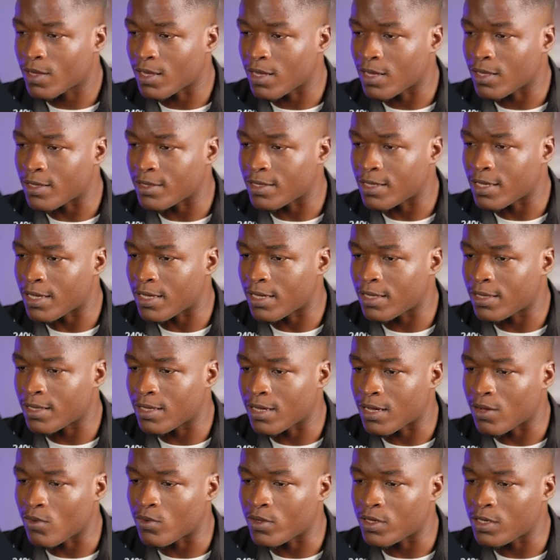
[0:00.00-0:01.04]
And then
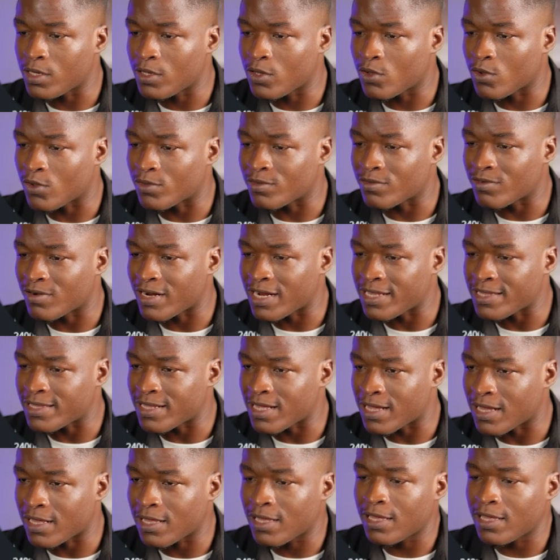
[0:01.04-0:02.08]
I'll click on render.